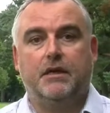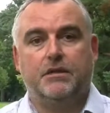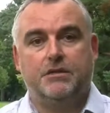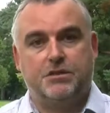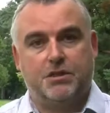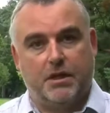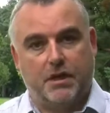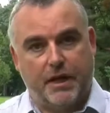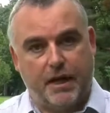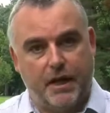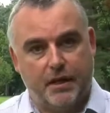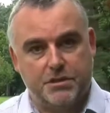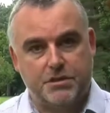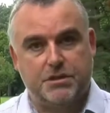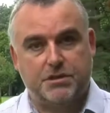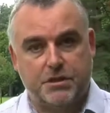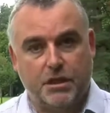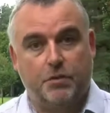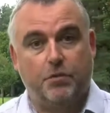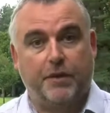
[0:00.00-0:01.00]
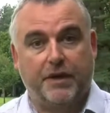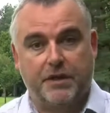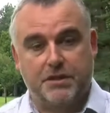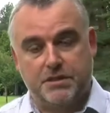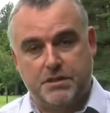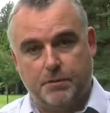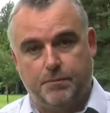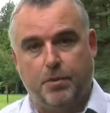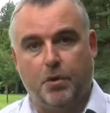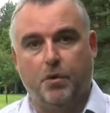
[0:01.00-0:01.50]
to so we can
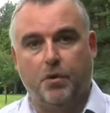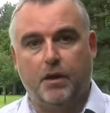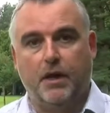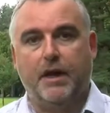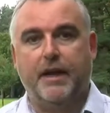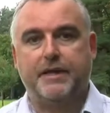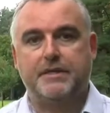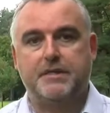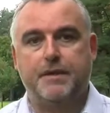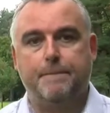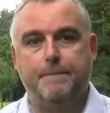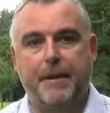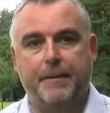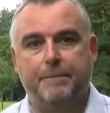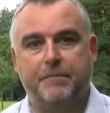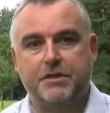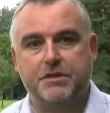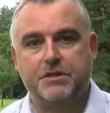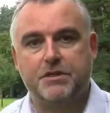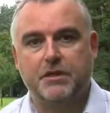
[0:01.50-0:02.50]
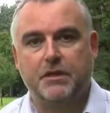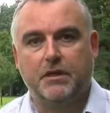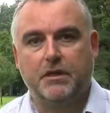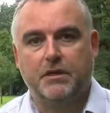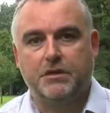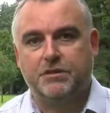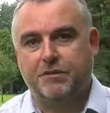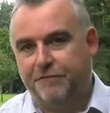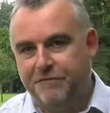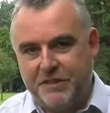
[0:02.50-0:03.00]
support elected members
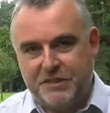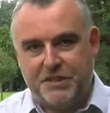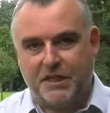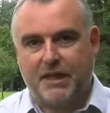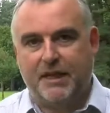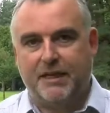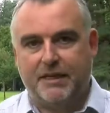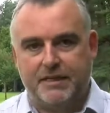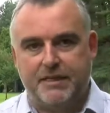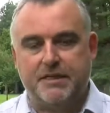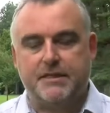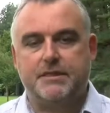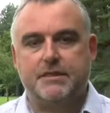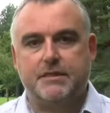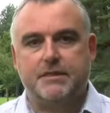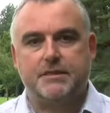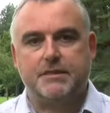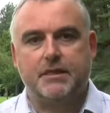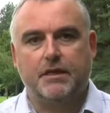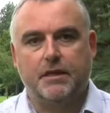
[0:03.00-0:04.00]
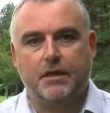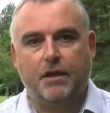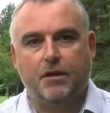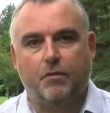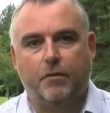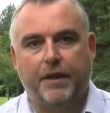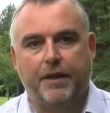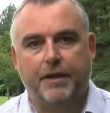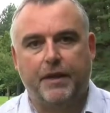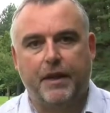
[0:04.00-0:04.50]
to physically distance
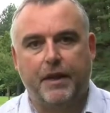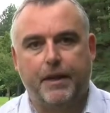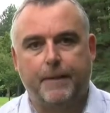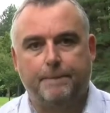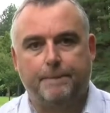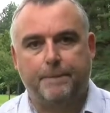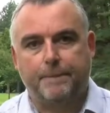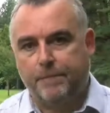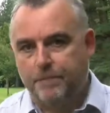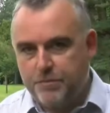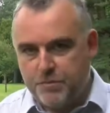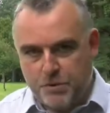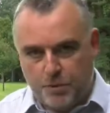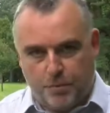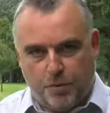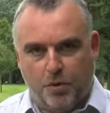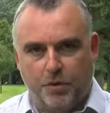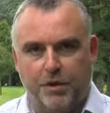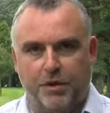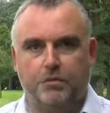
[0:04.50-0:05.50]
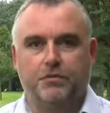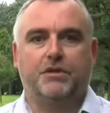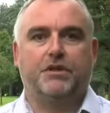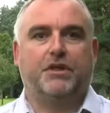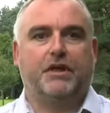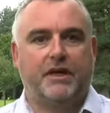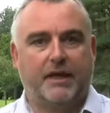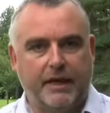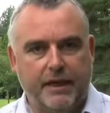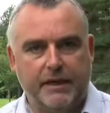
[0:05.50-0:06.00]
when they're supporting all the
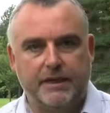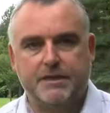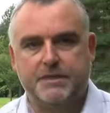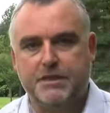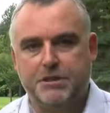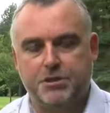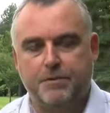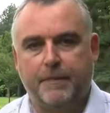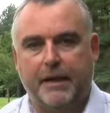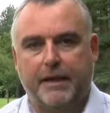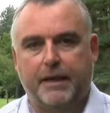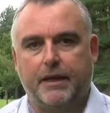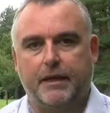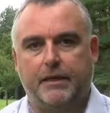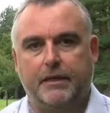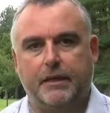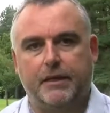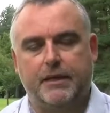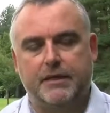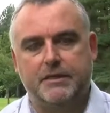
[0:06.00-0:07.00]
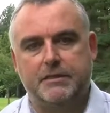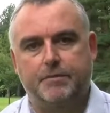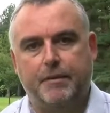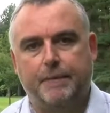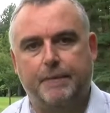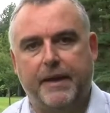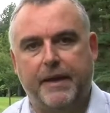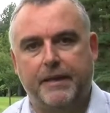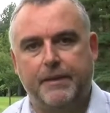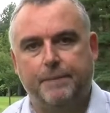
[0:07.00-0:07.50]
key decision making that needs to be
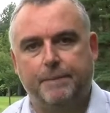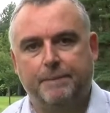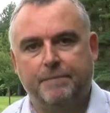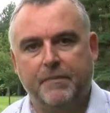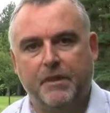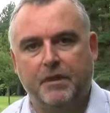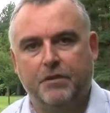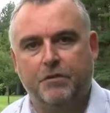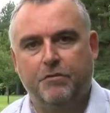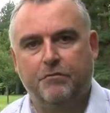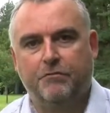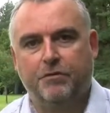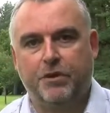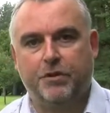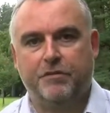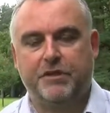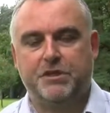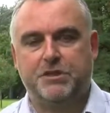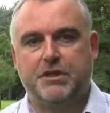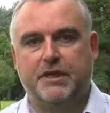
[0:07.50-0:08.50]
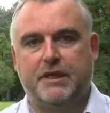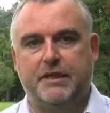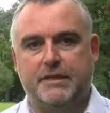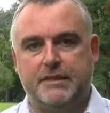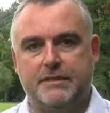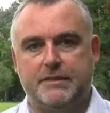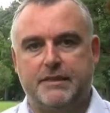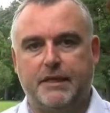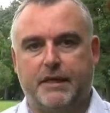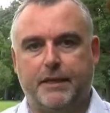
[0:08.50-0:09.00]
made for the region at
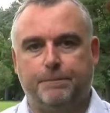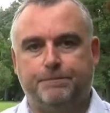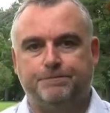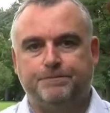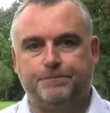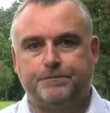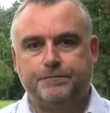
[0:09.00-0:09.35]
this time.